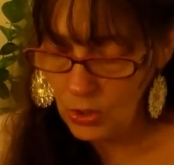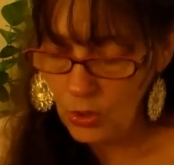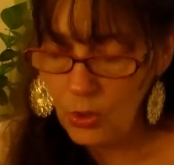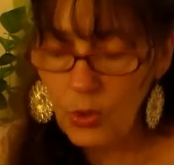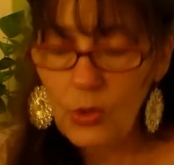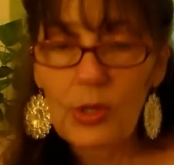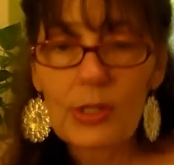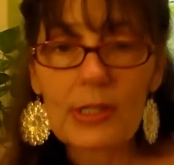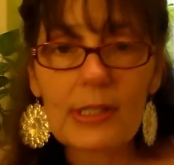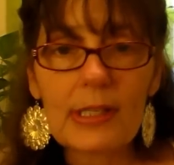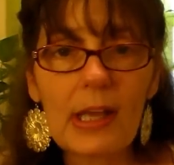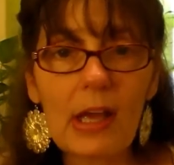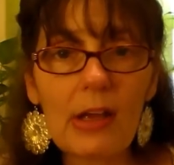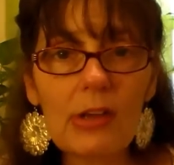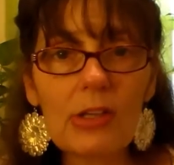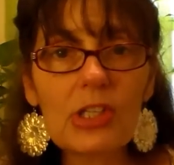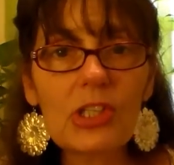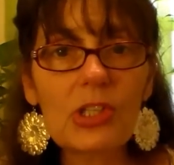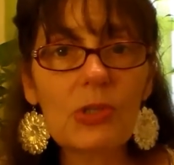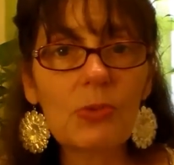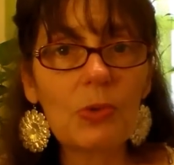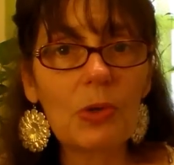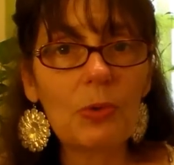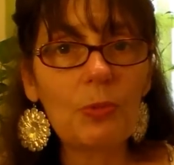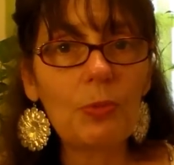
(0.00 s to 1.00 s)
or tell
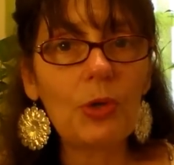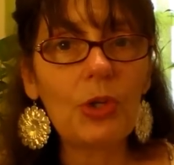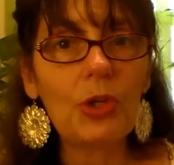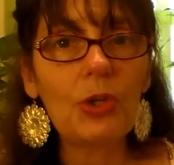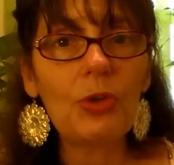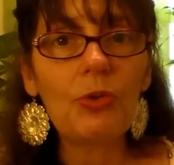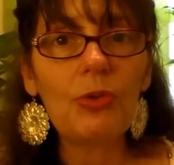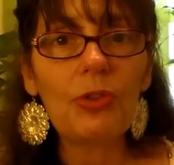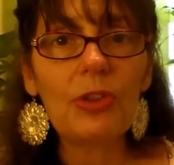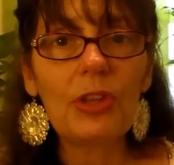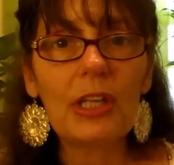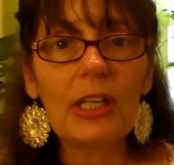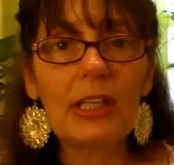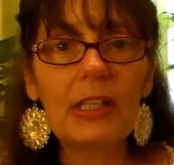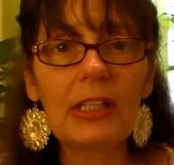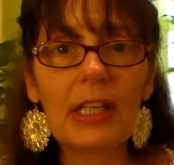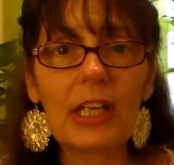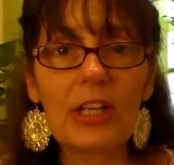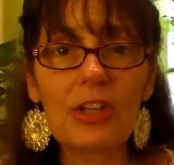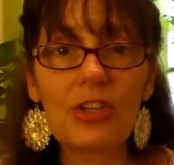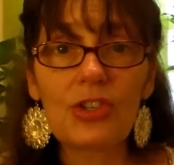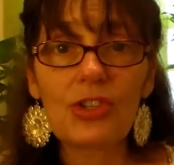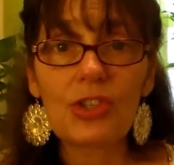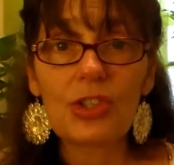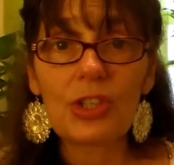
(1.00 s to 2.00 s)
someone what you think
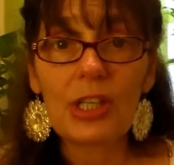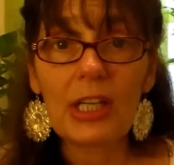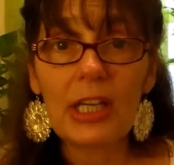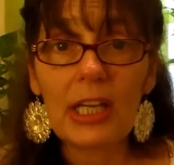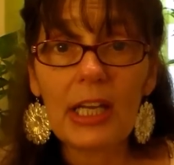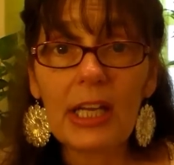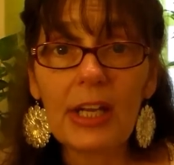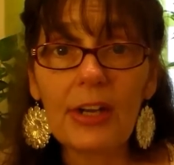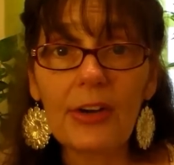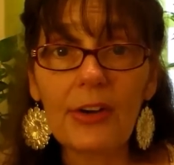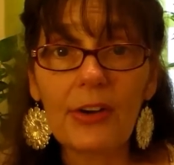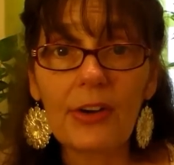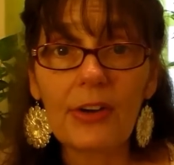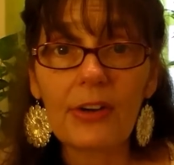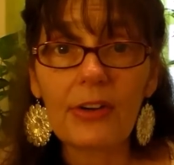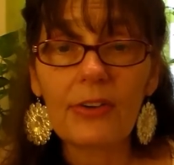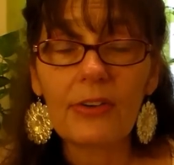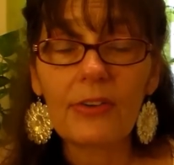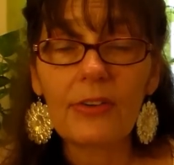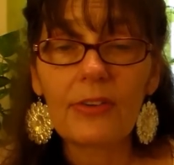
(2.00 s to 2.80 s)
they should hear.